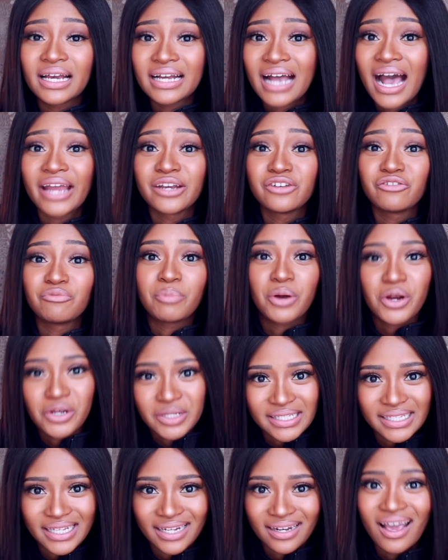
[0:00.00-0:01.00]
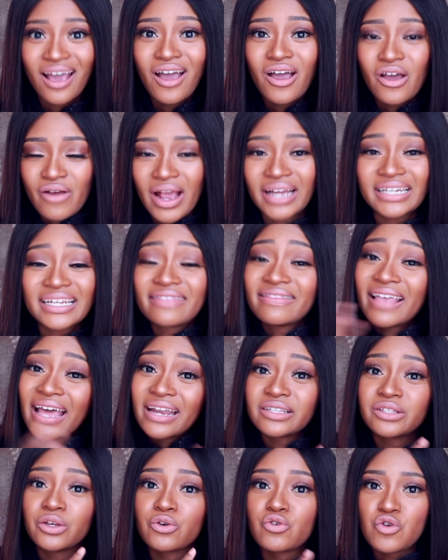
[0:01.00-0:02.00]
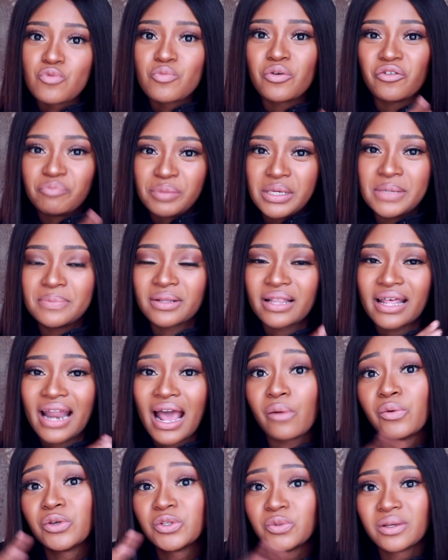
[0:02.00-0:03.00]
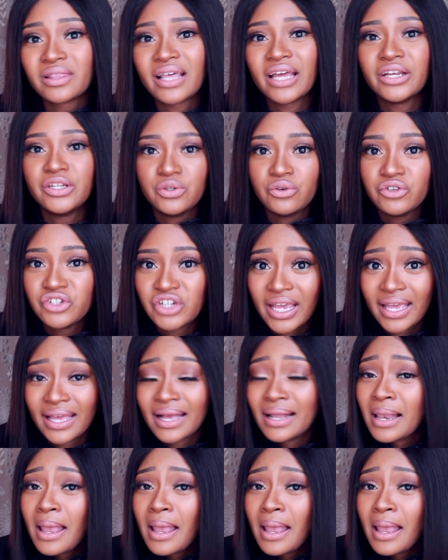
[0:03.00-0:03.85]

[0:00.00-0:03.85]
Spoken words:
kind of person, right? And that is the group of people that I was with at UJ.